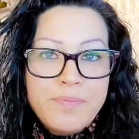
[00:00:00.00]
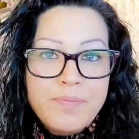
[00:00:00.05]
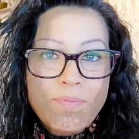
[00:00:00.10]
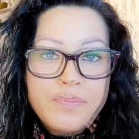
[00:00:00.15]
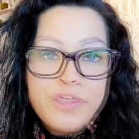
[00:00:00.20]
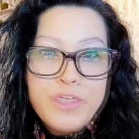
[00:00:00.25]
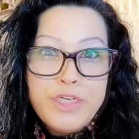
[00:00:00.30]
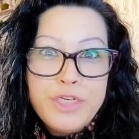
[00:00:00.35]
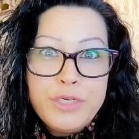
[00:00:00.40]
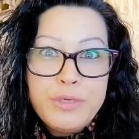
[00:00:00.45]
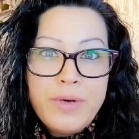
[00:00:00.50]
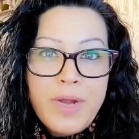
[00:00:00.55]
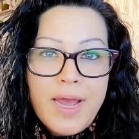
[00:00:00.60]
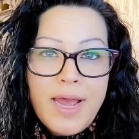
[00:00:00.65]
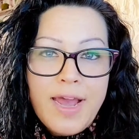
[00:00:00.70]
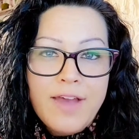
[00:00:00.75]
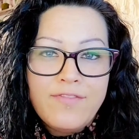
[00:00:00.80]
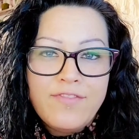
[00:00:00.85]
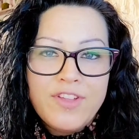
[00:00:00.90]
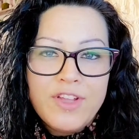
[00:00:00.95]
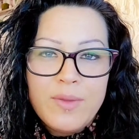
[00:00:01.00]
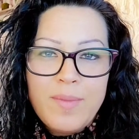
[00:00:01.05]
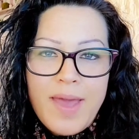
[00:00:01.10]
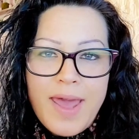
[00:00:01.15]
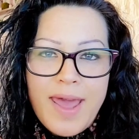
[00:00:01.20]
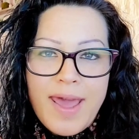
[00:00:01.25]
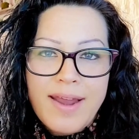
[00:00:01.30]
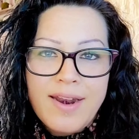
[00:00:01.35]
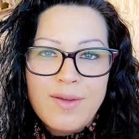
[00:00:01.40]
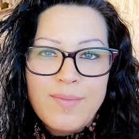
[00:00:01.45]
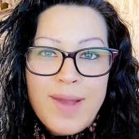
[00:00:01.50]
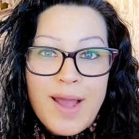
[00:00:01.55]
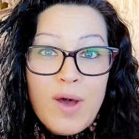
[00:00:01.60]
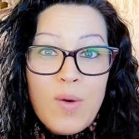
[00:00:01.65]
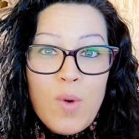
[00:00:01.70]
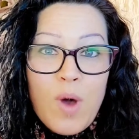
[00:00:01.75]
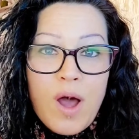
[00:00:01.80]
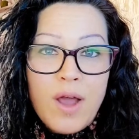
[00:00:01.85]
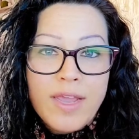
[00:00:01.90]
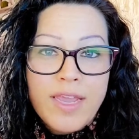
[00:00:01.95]
Do not feel bad about
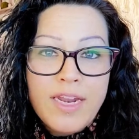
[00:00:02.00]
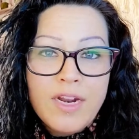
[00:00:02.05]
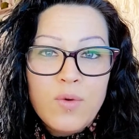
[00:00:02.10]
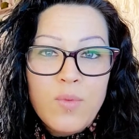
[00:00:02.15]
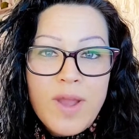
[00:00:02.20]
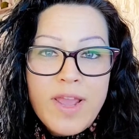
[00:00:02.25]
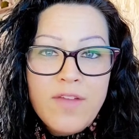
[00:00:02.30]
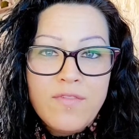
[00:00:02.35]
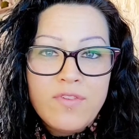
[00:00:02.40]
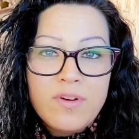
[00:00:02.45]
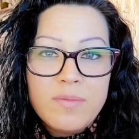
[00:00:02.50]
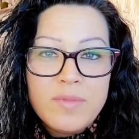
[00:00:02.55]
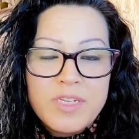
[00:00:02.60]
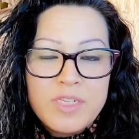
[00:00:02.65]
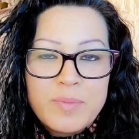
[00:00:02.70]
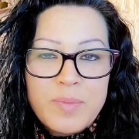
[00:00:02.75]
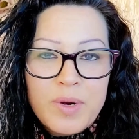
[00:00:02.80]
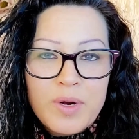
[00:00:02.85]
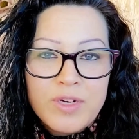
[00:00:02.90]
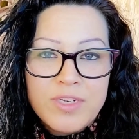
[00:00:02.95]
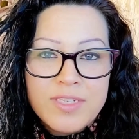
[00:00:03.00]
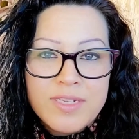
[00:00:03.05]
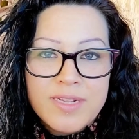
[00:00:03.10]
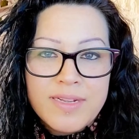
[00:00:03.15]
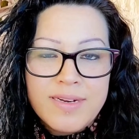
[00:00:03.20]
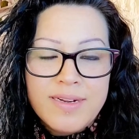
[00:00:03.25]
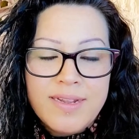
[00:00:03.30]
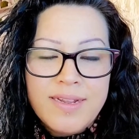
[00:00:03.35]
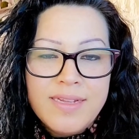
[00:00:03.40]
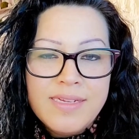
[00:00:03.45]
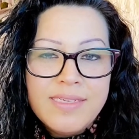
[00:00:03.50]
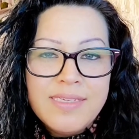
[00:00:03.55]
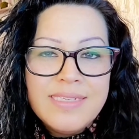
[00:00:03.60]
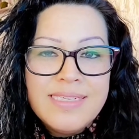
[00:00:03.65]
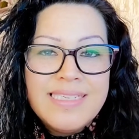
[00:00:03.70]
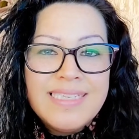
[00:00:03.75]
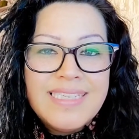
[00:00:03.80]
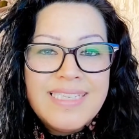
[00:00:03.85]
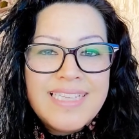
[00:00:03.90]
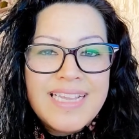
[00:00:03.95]
walking away from this person.
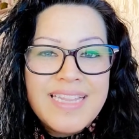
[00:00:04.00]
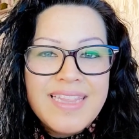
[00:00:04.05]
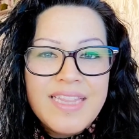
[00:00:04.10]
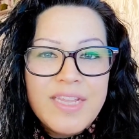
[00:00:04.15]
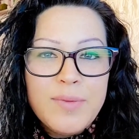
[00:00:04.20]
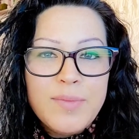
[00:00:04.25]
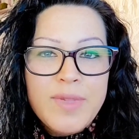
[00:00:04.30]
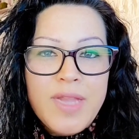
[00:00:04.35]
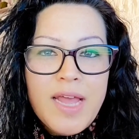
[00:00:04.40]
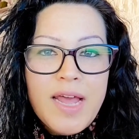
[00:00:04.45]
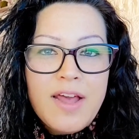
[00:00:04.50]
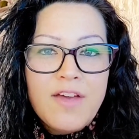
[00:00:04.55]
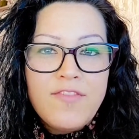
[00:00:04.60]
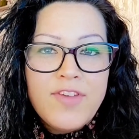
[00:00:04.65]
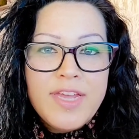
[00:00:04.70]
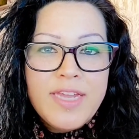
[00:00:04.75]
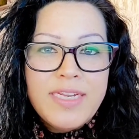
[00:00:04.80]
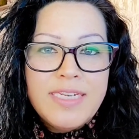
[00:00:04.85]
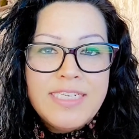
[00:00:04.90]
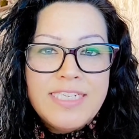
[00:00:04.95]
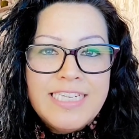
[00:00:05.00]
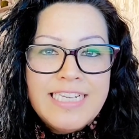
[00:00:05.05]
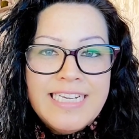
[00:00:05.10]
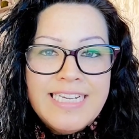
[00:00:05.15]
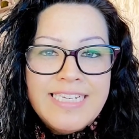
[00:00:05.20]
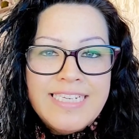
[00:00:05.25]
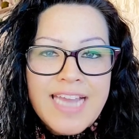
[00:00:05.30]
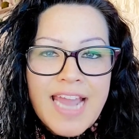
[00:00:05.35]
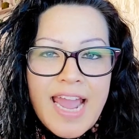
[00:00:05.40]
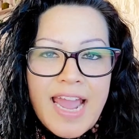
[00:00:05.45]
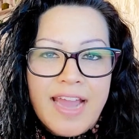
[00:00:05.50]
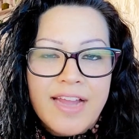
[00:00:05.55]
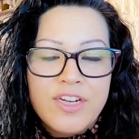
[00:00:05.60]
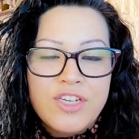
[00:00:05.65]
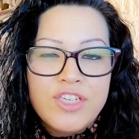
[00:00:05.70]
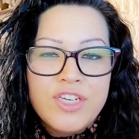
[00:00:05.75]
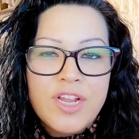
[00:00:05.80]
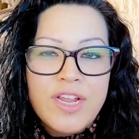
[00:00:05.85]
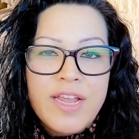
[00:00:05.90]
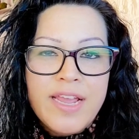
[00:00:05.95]
Send them love and
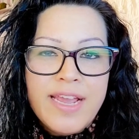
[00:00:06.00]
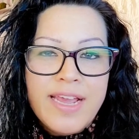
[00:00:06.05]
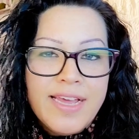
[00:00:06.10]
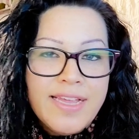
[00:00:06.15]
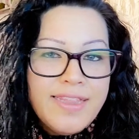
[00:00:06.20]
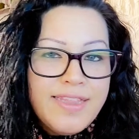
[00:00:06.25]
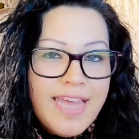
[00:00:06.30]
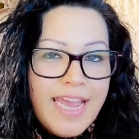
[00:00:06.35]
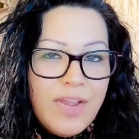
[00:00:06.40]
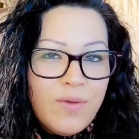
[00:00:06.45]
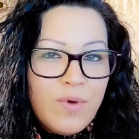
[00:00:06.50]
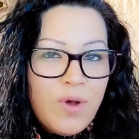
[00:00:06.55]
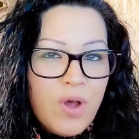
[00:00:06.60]
detach. They will